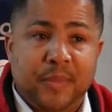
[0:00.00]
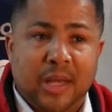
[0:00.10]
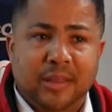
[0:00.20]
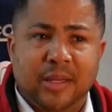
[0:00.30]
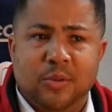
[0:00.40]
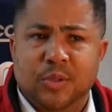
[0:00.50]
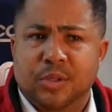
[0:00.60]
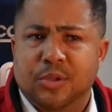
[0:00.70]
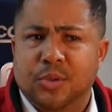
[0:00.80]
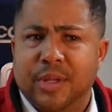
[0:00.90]
I think it
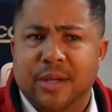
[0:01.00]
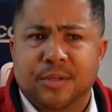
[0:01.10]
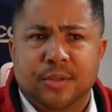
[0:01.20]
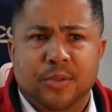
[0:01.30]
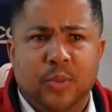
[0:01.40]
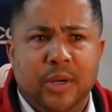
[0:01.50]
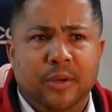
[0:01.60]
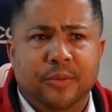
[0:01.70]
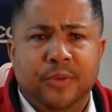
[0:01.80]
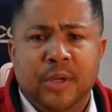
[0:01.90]
was
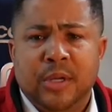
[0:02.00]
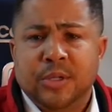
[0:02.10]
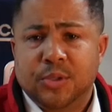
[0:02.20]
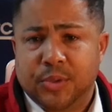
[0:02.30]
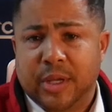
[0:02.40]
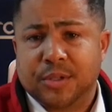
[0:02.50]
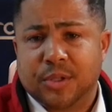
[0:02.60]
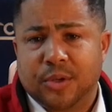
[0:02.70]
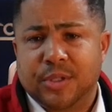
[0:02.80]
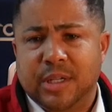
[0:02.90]
2012,
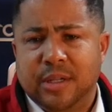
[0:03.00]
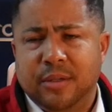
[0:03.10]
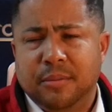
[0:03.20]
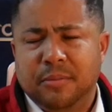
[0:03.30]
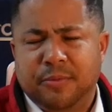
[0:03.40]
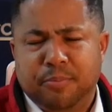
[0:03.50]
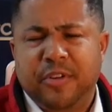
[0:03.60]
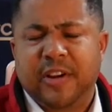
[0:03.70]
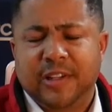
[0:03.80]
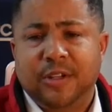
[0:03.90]
2013,
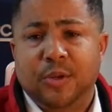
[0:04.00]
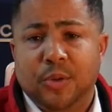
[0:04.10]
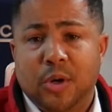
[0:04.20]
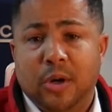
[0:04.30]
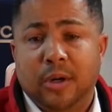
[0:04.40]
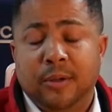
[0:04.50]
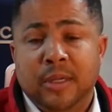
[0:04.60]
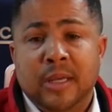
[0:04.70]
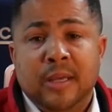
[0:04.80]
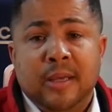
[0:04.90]
fairly new car.
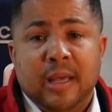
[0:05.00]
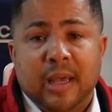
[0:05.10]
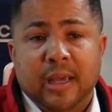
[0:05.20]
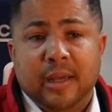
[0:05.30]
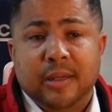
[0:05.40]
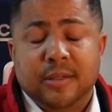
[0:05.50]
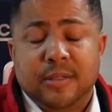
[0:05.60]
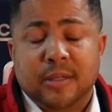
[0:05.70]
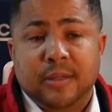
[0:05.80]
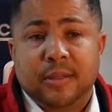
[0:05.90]

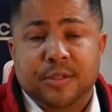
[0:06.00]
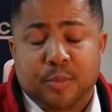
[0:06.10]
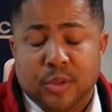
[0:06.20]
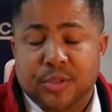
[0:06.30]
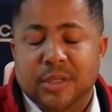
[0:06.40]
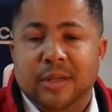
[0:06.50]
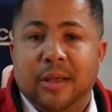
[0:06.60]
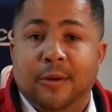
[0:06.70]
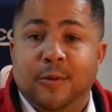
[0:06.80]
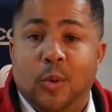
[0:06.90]
And this person,
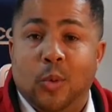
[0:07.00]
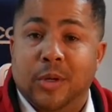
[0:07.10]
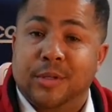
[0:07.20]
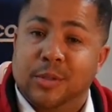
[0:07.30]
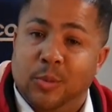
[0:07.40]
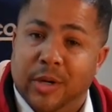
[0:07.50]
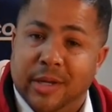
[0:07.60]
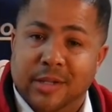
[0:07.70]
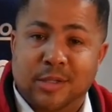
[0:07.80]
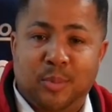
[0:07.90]
of course, you want to
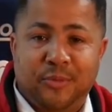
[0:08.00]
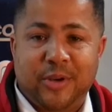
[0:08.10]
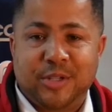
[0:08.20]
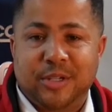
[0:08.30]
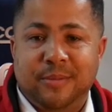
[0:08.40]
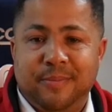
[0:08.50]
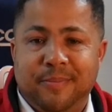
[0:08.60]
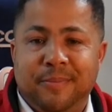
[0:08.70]
guess the profession?